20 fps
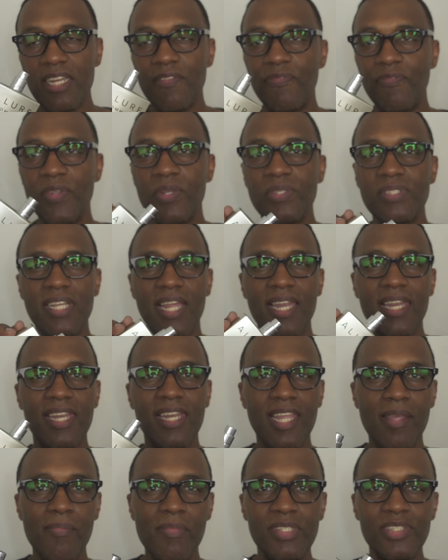It feels that
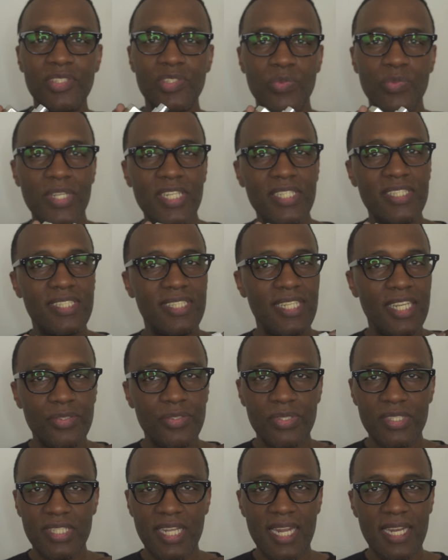lemon, sweet,
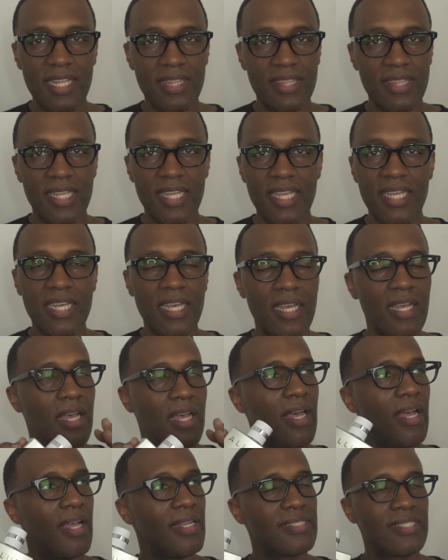citrus kind of thing.
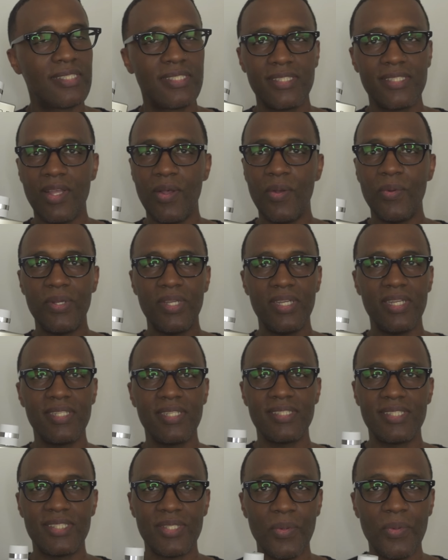oh, so
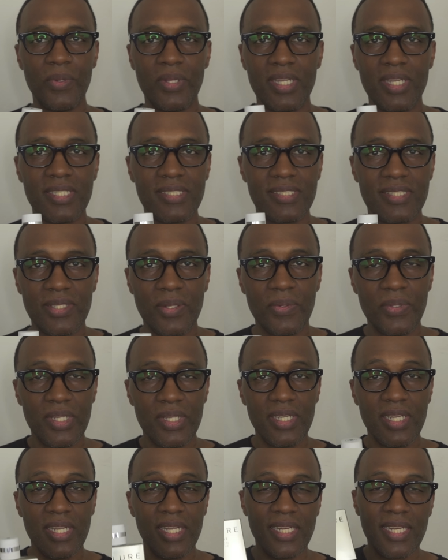good, so good, so
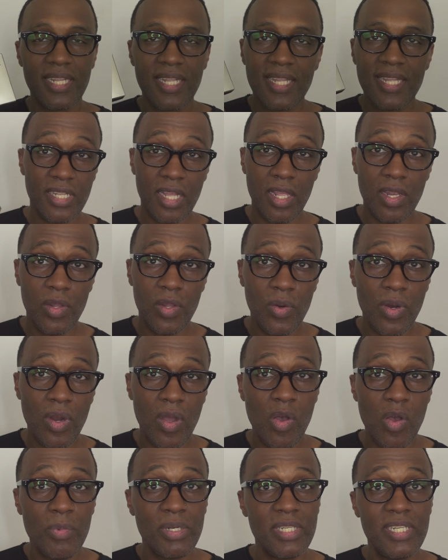good. Allure
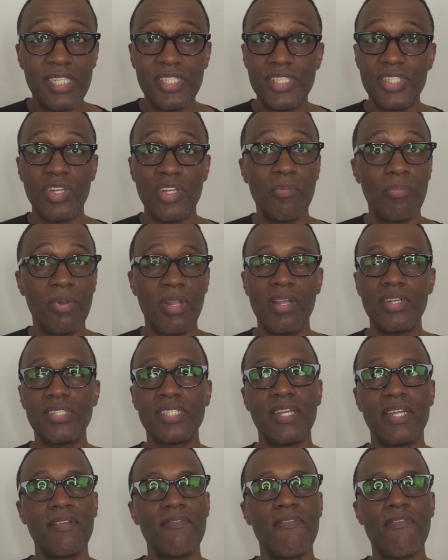Homme
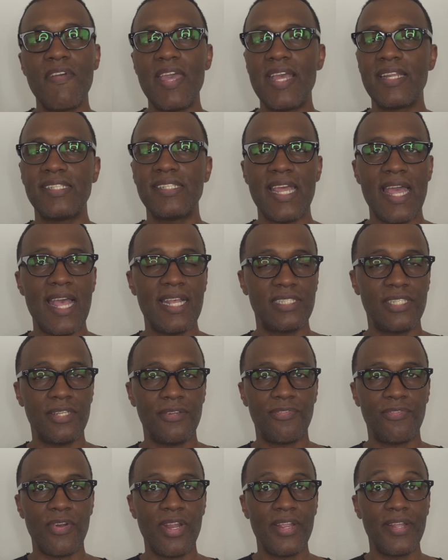Blanche,
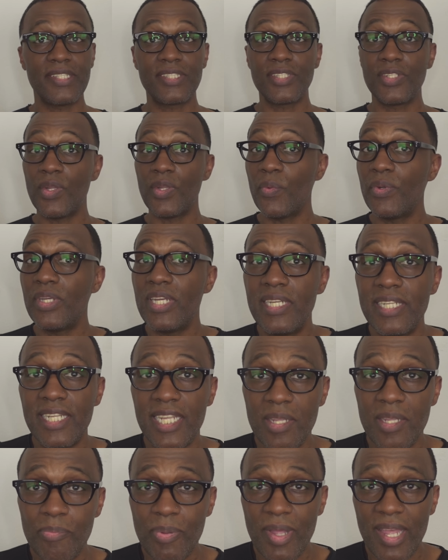fantastic fragrance. No need to
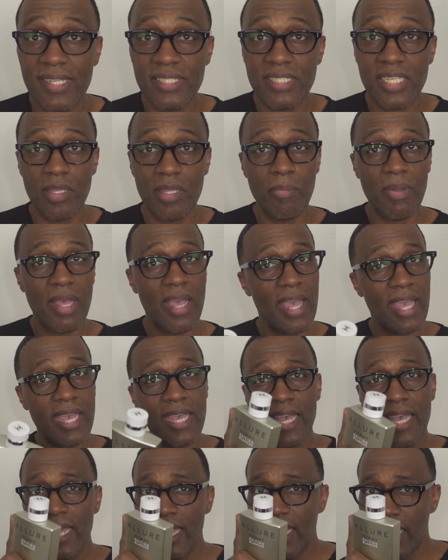keep passing it by.
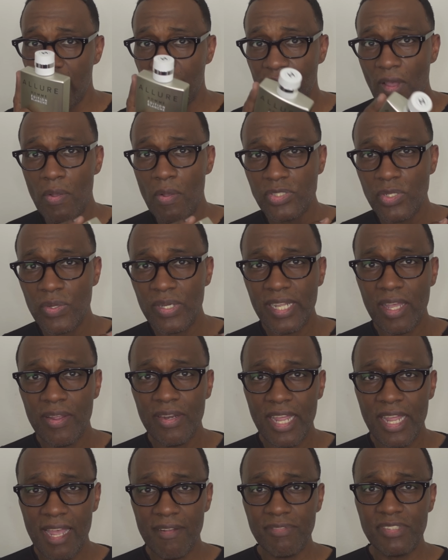And if I was only
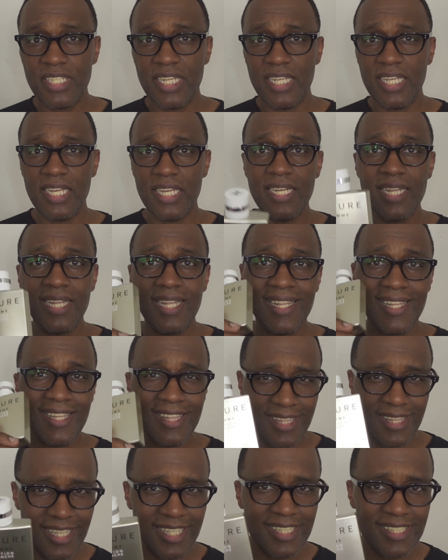gonna have 10,
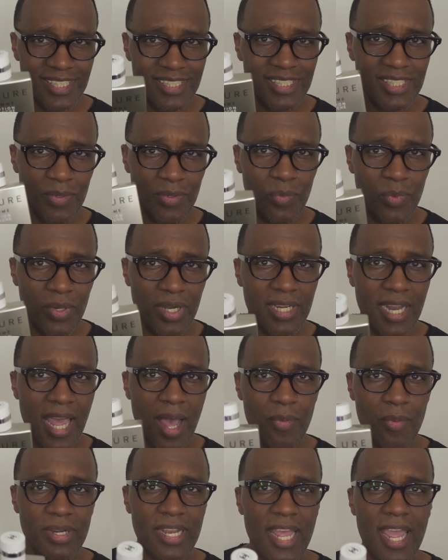this is the one
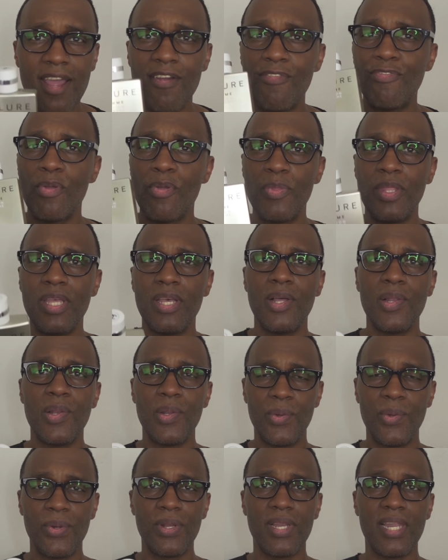I would have from the
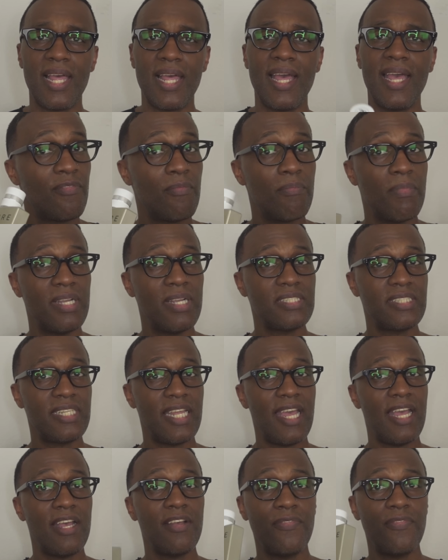Allure line. Must
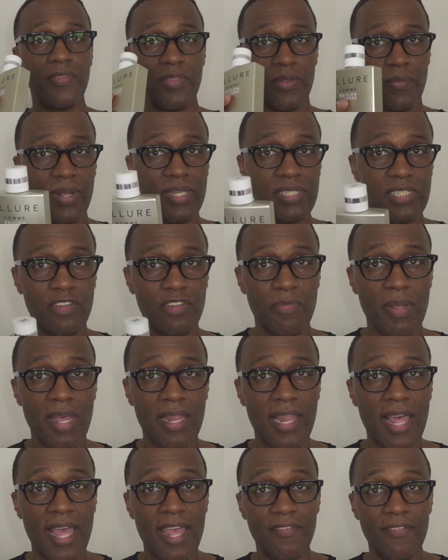have for the rest of my
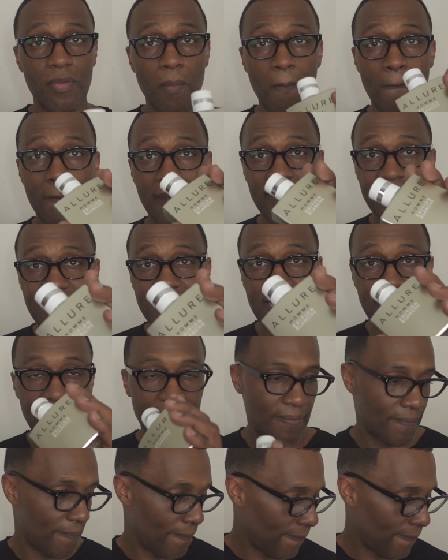life. Get it.